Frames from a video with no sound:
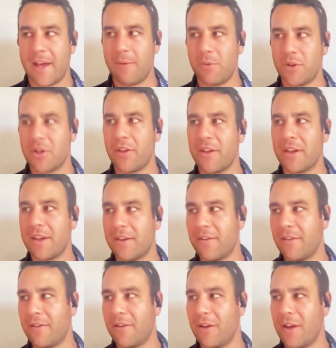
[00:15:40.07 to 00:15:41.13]
Which I think,
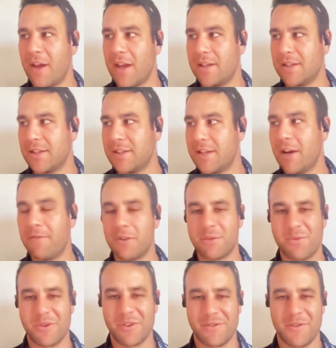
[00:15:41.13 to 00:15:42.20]
as a selfish
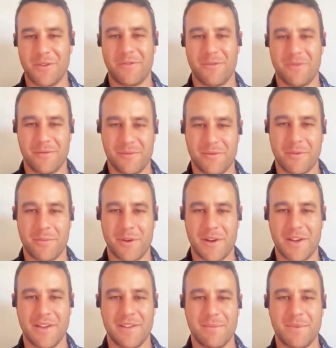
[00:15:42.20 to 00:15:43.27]
point of view, from
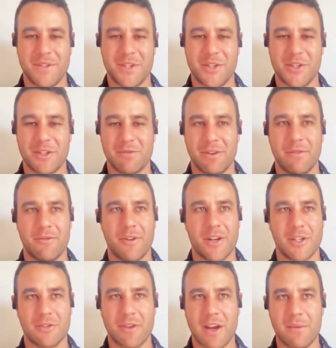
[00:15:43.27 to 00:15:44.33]
my position as a referee,
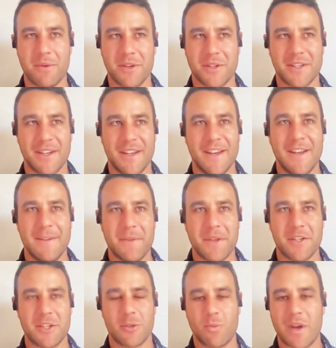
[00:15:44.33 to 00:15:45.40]
it's great because
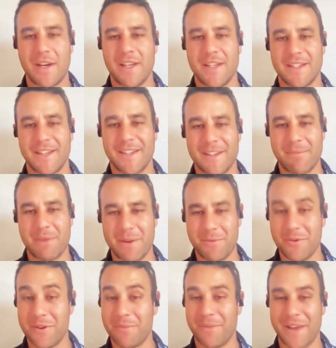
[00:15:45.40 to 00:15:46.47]
it's just one less thing that
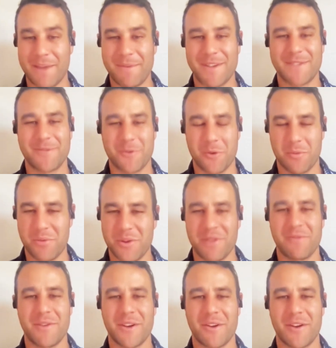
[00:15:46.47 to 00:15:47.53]
people can blame us for or point
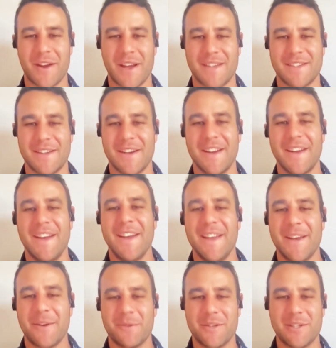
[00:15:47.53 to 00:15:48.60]
the finger at us. So
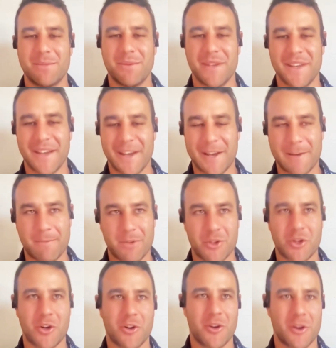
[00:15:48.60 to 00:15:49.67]
it'll just be the
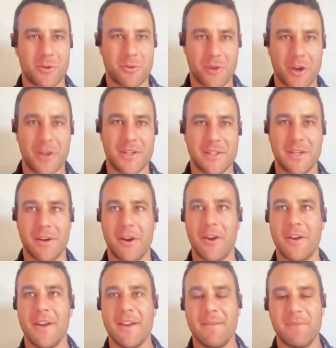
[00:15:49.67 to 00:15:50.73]
shot clock will go to
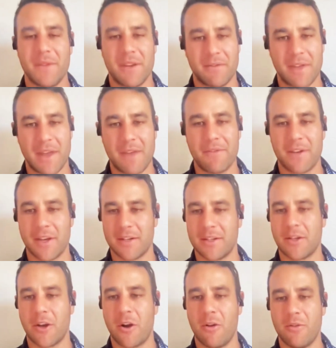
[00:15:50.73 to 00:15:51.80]
0, and if they haven't kicked a
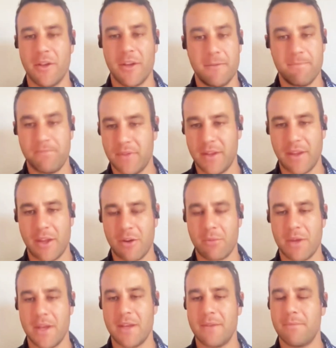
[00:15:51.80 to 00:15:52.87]
goal, then that'll
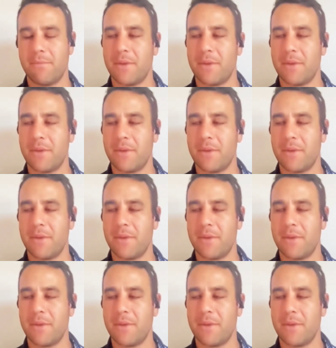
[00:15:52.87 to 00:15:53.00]
be